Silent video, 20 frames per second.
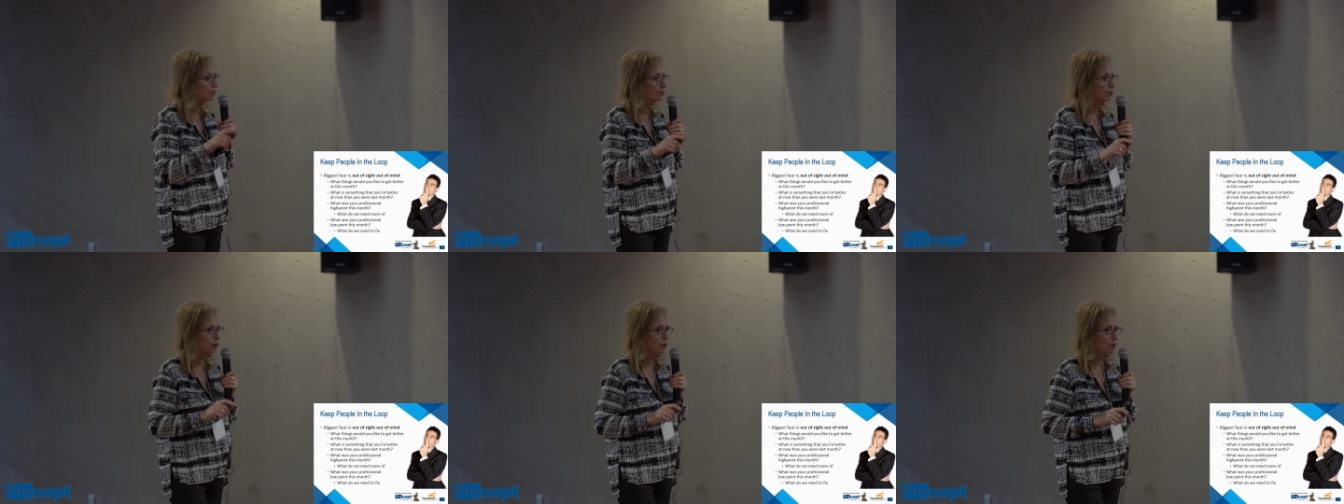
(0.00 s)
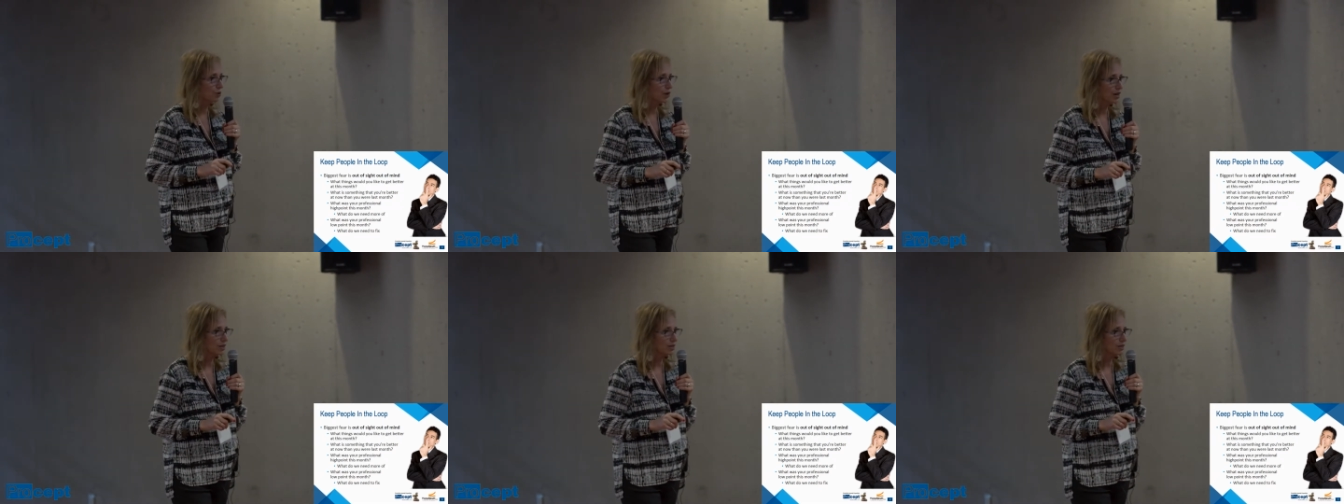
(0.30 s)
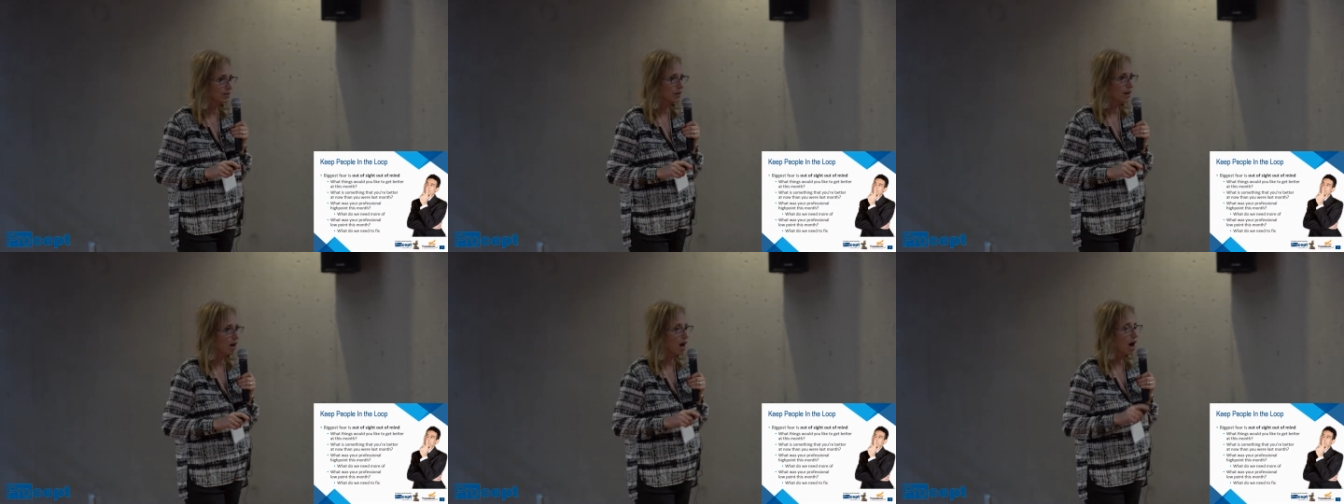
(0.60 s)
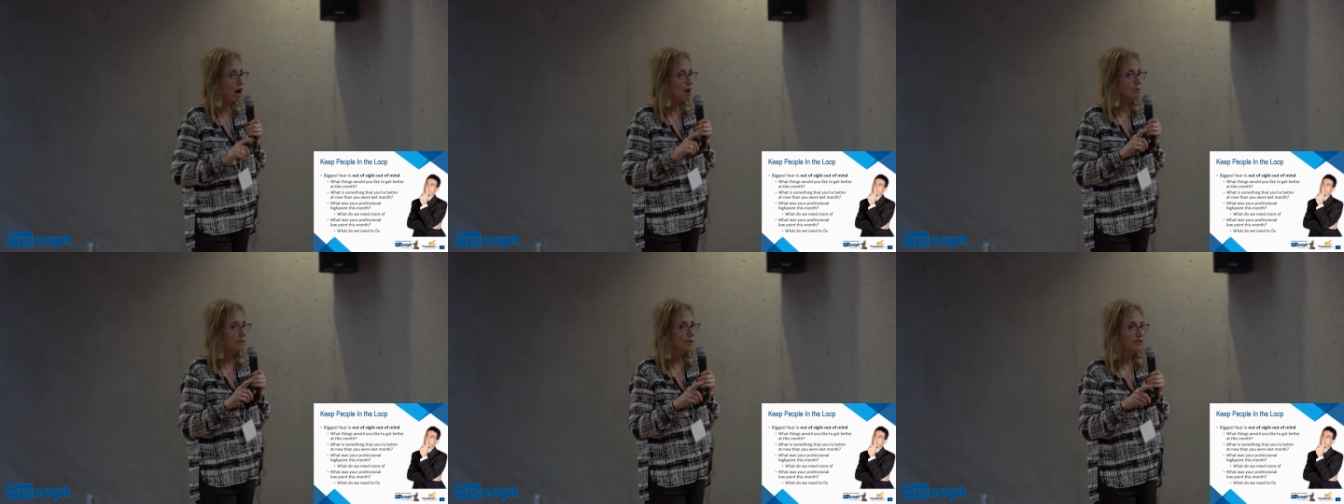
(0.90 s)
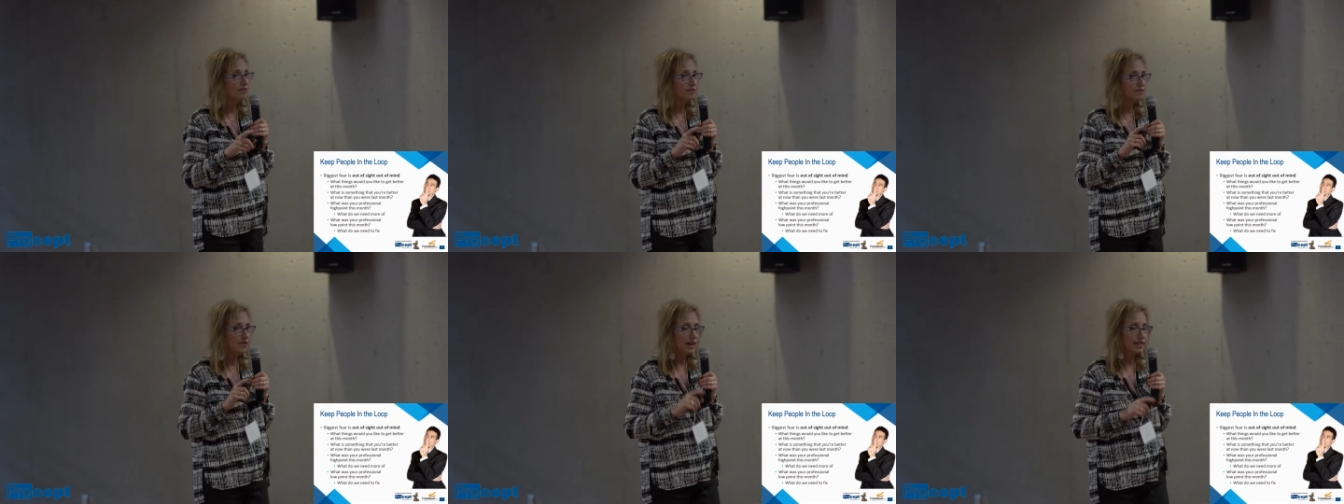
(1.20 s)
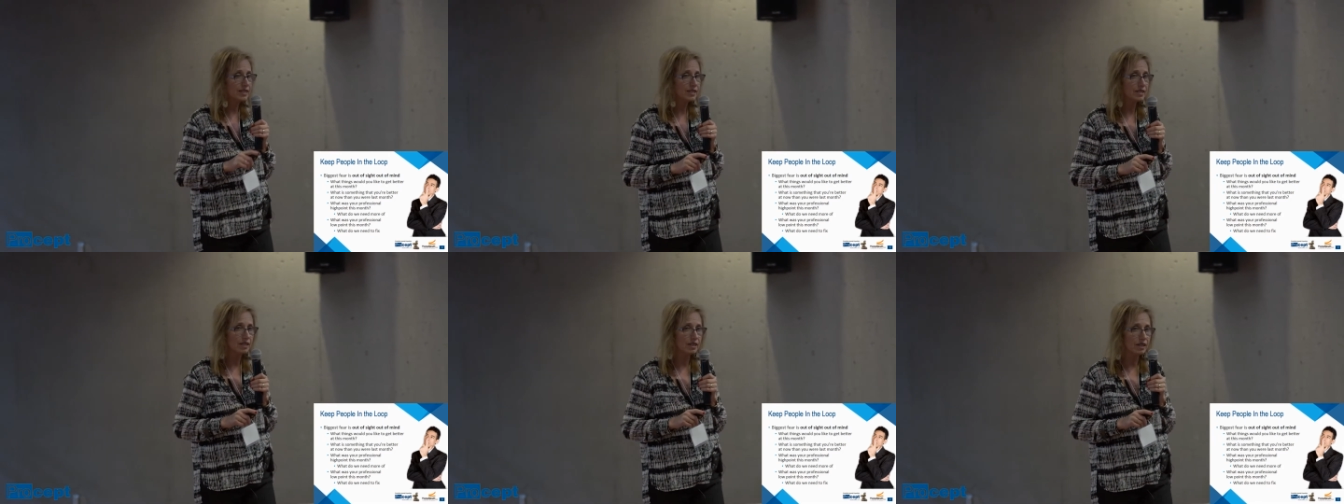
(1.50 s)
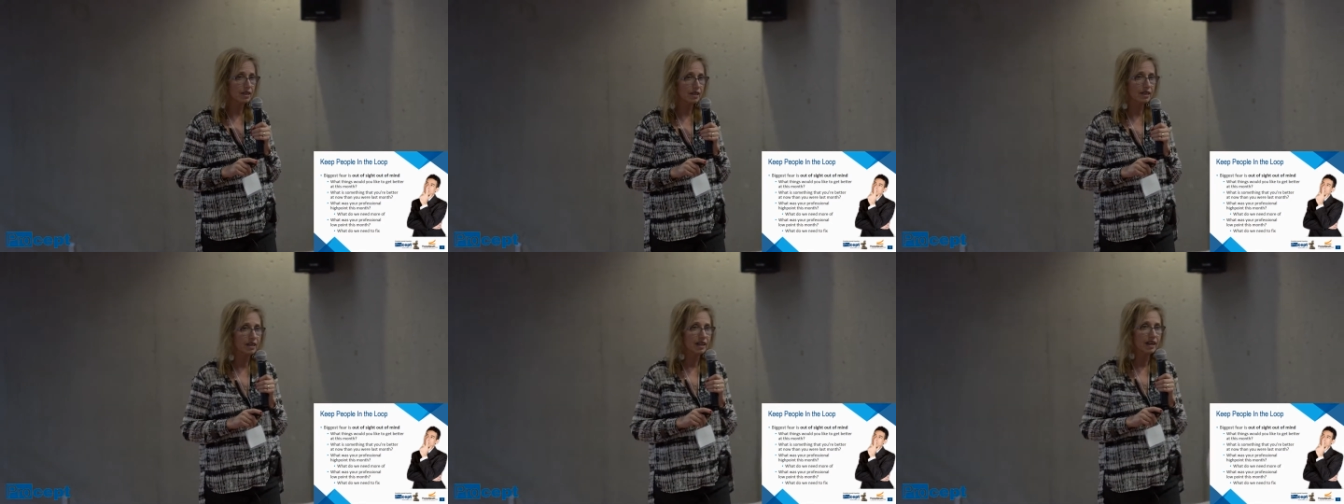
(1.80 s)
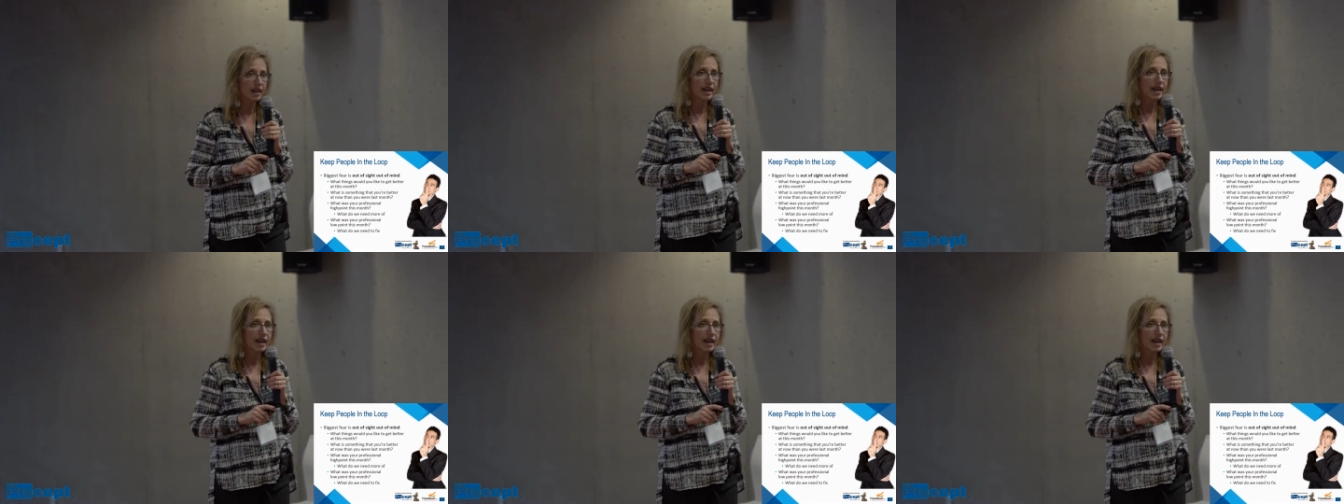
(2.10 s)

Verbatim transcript: your progress. I'm invested